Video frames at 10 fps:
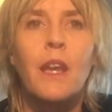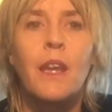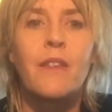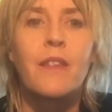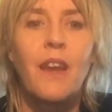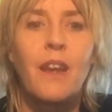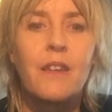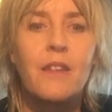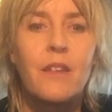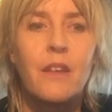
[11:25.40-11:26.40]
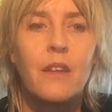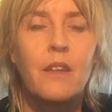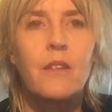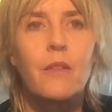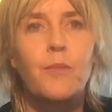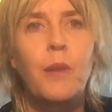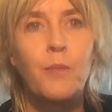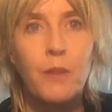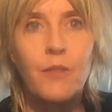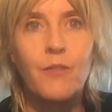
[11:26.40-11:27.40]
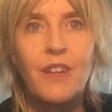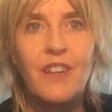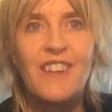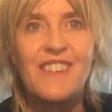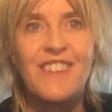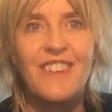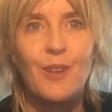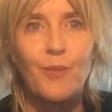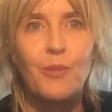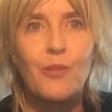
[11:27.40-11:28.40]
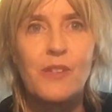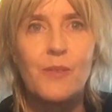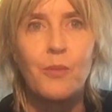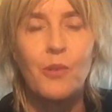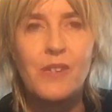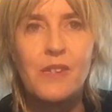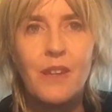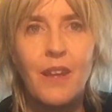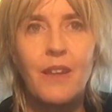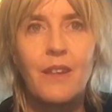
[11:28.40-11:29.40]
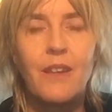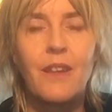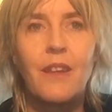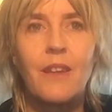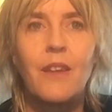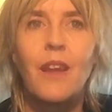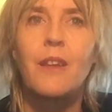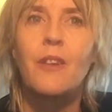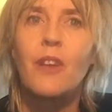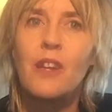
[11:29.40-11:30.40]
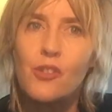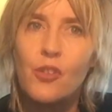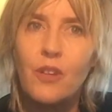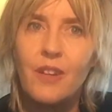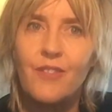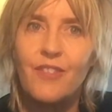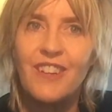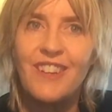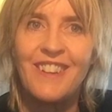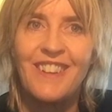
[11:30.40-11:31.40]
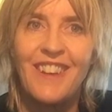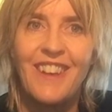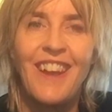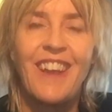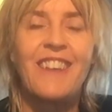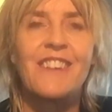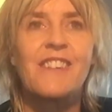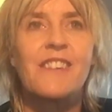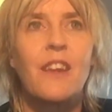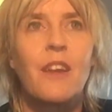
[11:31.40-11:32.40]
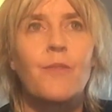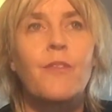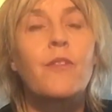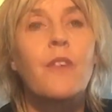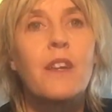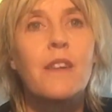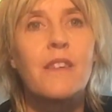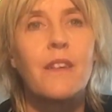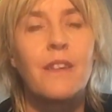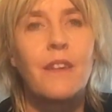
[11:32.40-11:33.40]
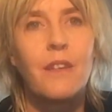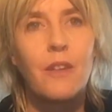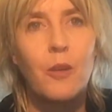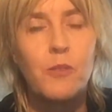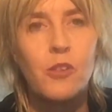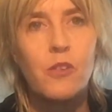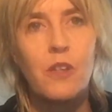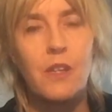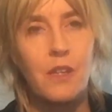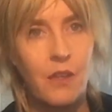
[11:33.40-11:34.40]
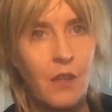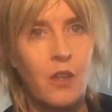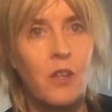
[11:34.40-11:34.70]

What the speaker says: is that people are realising the importance of books and the great joy of reading. And for writers, I think the opportunity